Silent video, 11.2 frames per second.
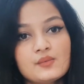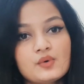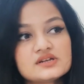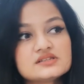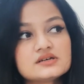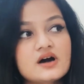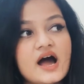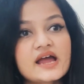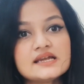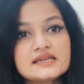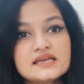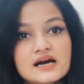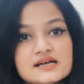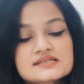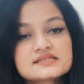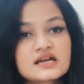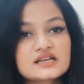were the
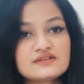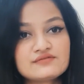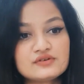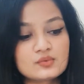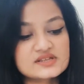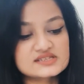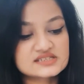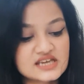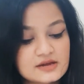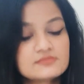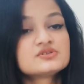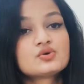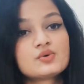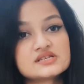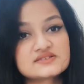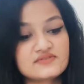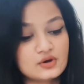ideas that influenced him to
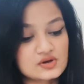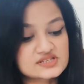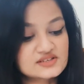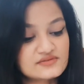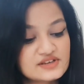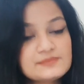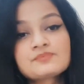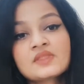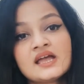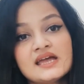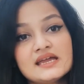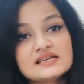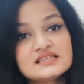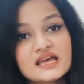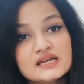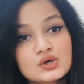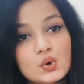his philosophy. It
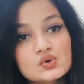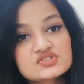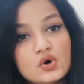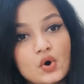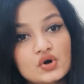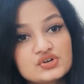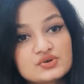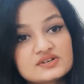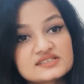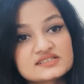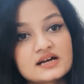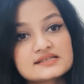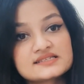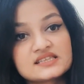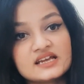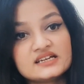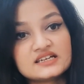then goes on to discuss
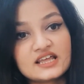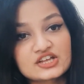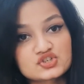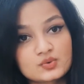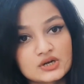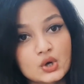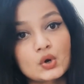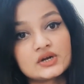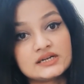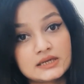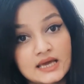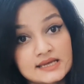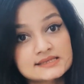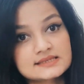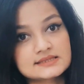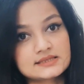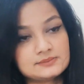the intellectual
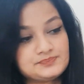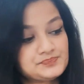context.